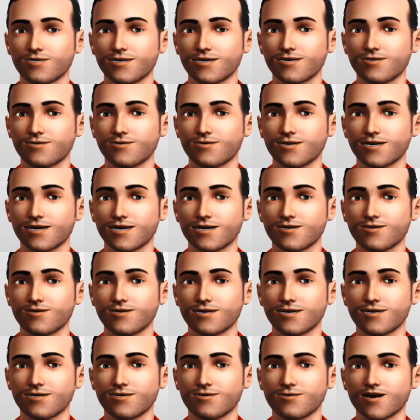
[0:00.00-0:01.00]
And the
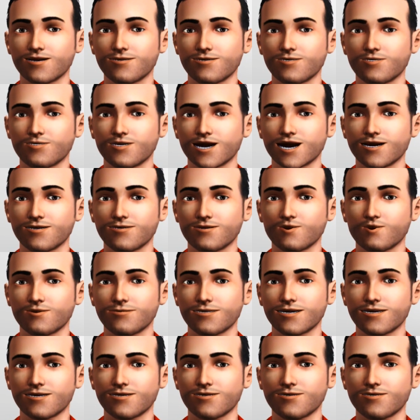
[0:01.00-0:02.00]
reason I got into it, the
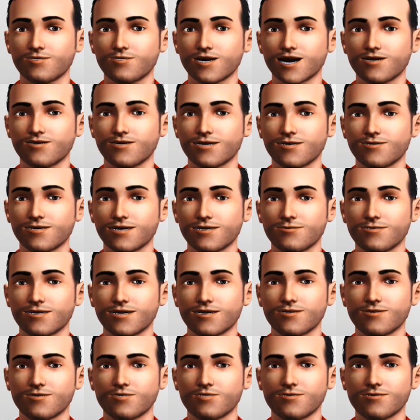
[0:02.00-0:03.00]
thing that attracted me to the
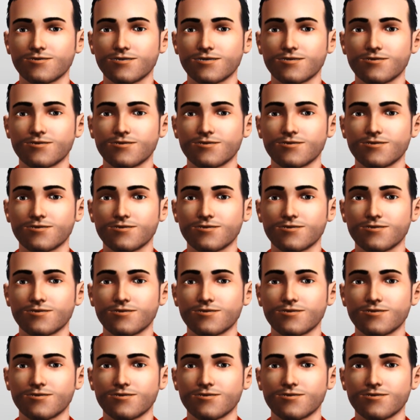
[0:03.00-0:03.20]
game,